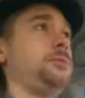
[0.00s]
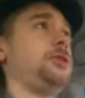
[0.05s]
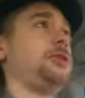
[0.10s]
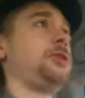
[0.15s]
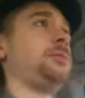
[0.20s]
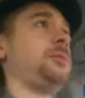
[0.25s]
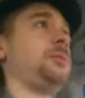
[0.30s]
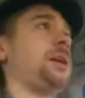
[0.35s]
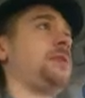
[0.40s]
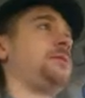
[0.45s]
which
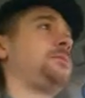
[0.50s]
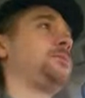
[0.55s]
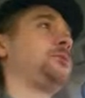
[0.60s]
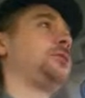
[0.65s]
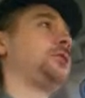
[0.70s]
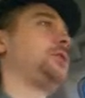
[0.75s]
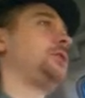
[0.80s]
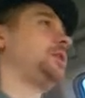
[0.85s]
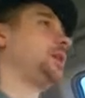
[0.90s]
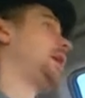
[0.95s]
you can buy from
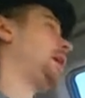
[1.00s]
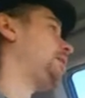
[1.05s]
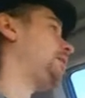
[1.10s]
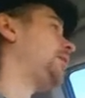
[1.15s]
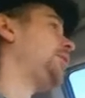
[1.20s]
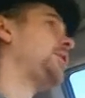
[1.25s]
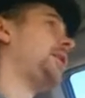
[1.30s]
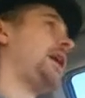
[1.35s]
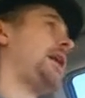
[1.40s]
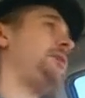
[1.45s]
Xur, and
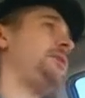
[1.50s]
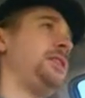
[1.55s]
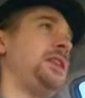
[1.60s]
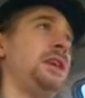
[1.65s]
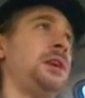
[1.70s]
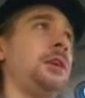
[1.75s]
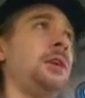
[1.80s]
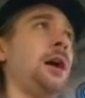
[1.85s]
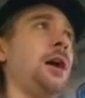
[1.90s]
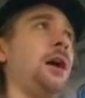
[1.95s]
then you have the
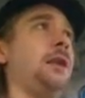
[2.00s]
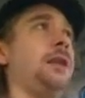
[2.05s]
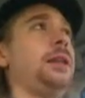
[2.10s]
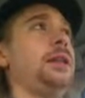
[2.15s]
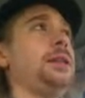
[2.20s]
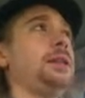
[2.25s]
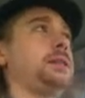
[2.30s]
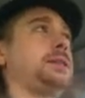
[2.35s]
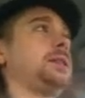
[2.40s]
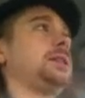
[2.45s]

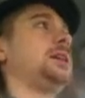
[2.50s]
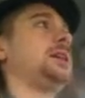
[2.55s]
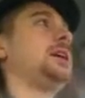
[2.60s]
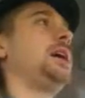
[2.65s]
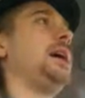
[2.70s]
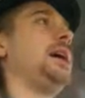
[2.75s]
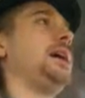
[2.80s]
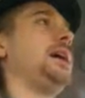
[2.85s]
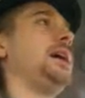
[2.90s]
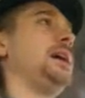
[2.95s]
Gauntlet
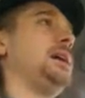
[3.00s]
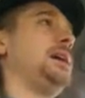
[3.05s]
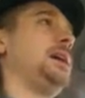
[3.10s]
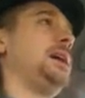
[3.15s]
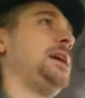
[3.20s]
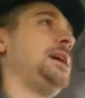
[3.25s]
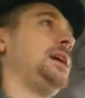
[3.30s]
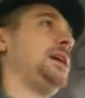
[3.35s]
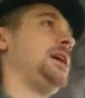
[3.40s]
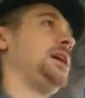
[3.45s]

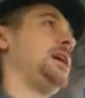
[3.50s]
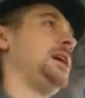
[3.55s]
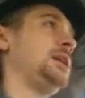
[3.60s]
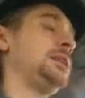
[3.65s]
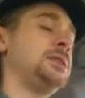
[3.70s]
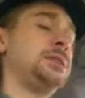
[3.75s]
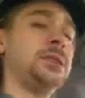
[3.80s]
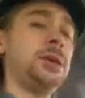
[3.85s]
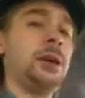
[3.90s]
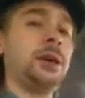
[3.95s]

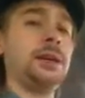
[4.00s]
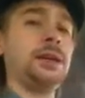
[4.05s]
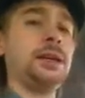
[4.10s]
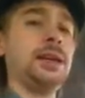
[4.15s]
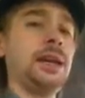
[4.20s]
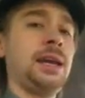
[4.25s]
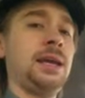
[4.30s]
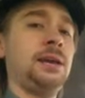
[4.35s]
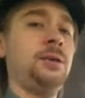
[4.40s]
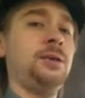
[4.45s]
exotic
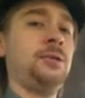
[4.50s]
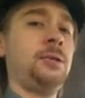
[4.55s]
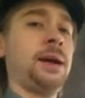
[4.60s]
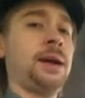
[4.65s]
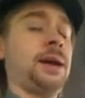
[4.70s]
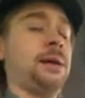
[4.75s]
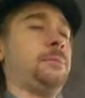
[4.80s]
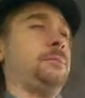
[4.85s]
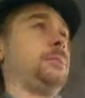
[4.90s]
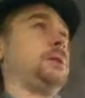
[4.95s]

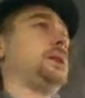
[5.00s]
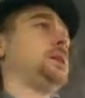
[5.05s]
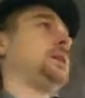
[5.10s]
engram,